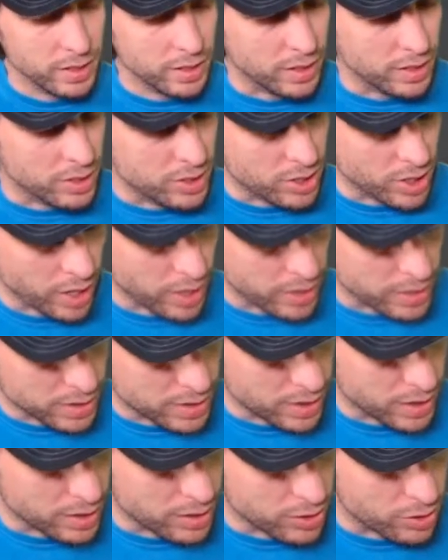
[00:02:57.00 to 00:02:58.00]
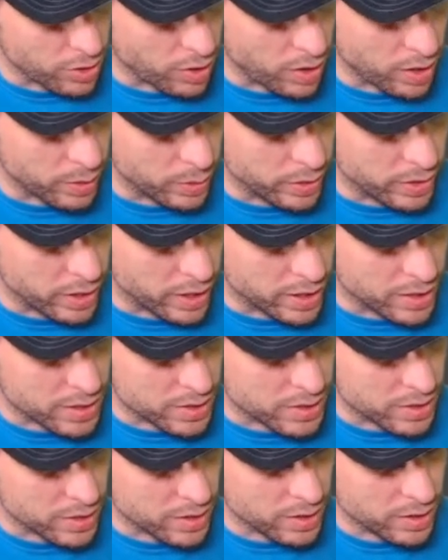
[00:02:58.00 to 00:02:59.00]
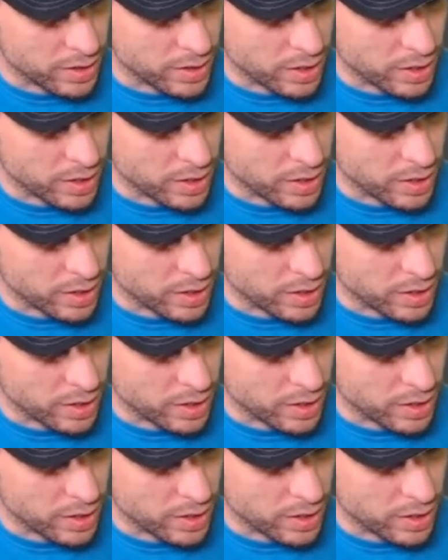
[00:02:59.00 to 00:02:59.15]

that John has done drawing with us.